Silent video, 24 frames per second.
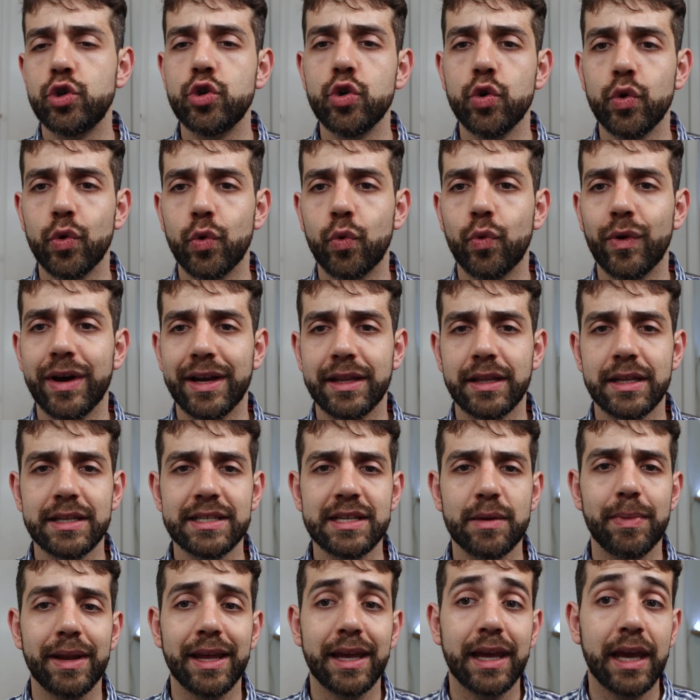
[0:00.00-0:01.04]
to run
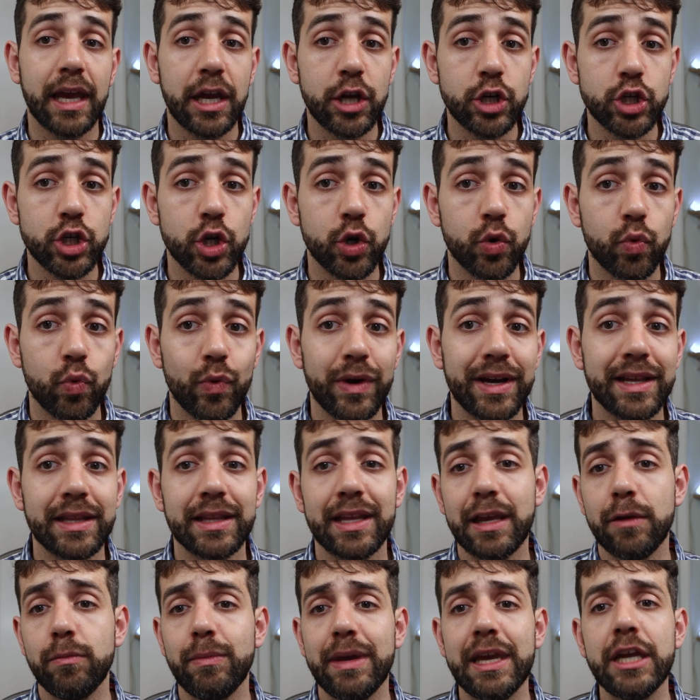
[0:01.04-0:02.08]
this application, run
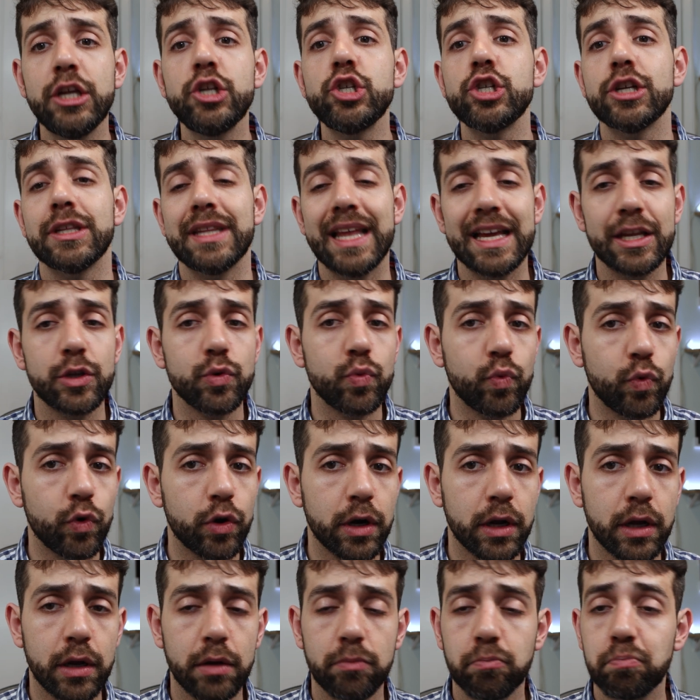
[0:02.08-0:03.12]
the Immich that
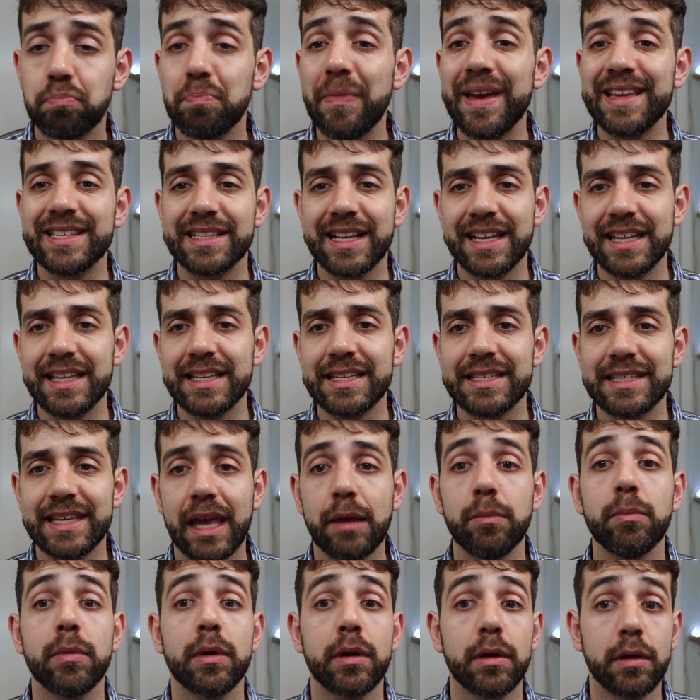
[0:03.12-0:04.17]
work basically the
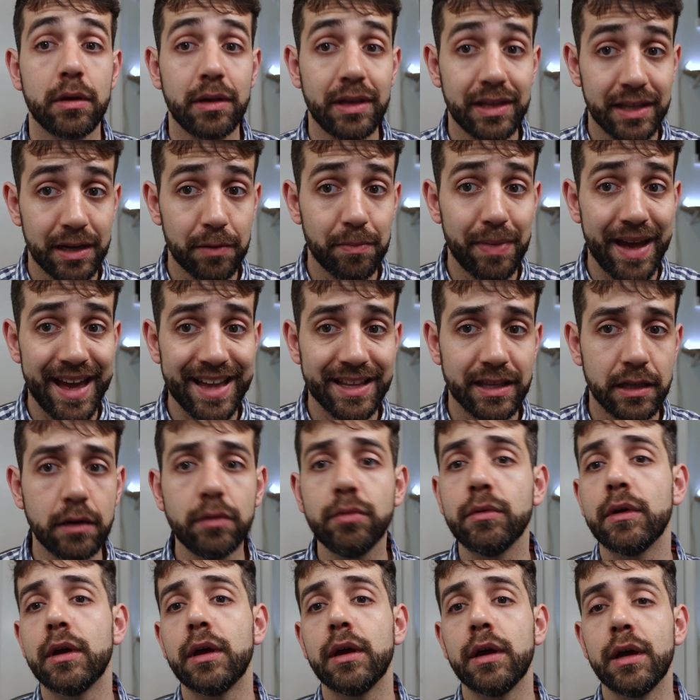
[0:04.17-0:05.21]
same, either better,